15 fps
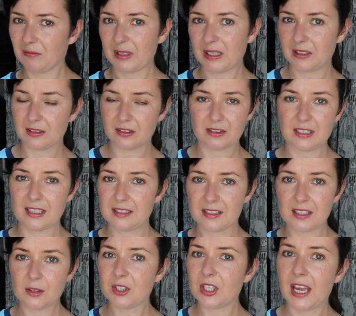because it's
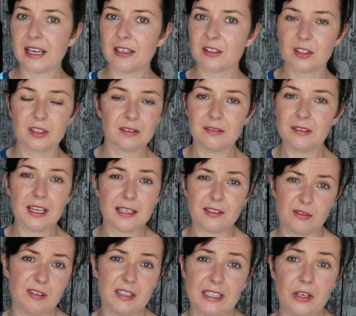so changed.
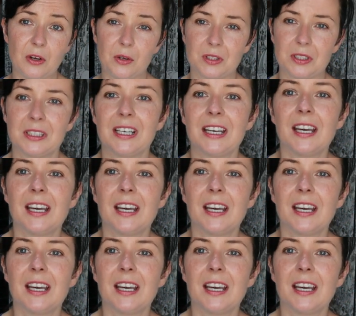It's really not.